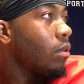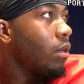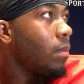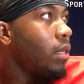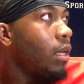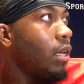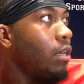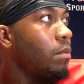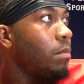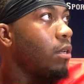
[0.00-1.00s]
I mean, yeah, it
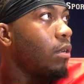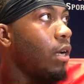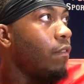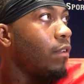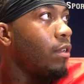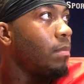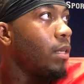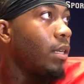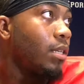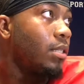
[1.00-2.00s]
helps build confidence. I
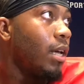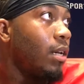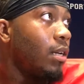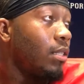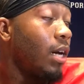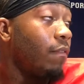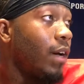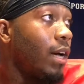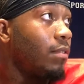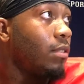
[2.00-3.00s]
mean, against that a top
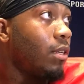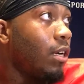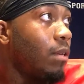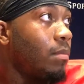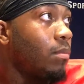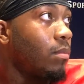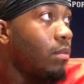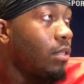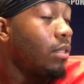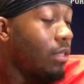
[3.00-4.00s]
five
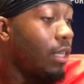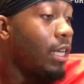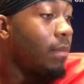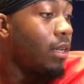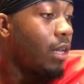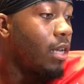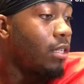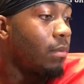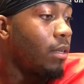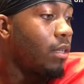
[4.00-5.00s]
team in the
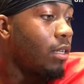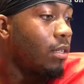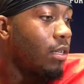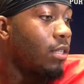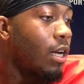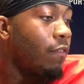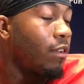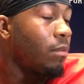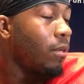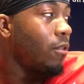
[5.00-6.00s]
nation, I mean, yeah, that's a
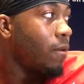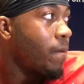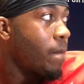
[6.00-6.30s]
confidence builder.